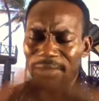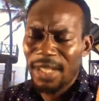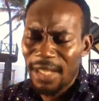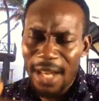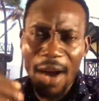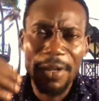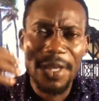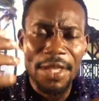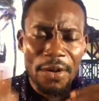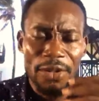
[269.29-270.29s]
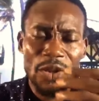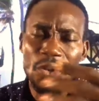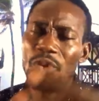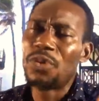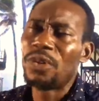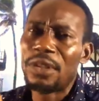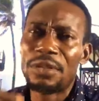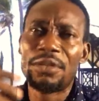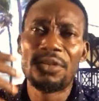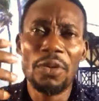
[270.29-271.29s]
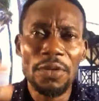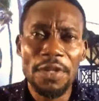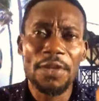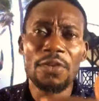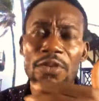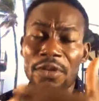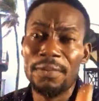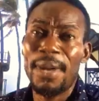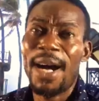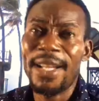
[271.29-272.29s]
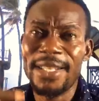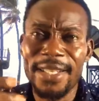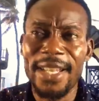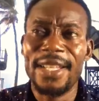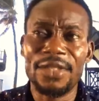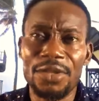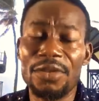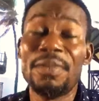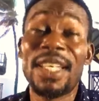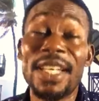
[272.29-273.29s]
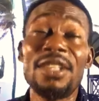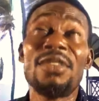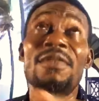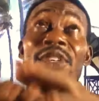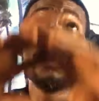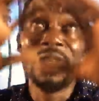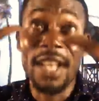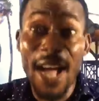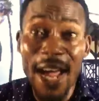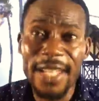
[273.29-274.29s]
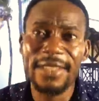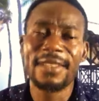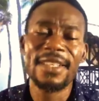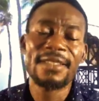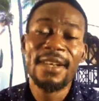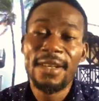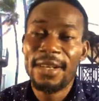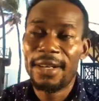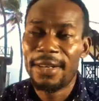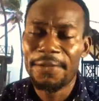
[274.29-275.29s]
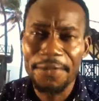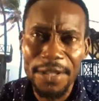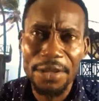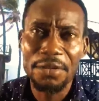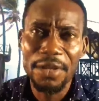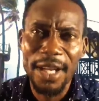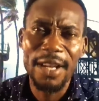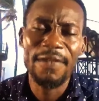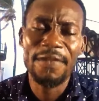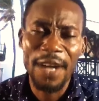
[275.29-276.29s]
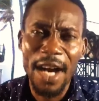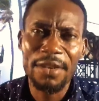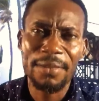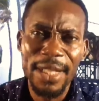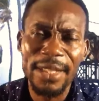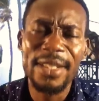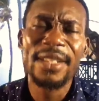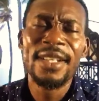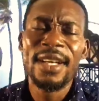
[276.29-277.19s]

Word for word: allowing thoughts to roll through your mind as you begin to visualize this uh, physical environment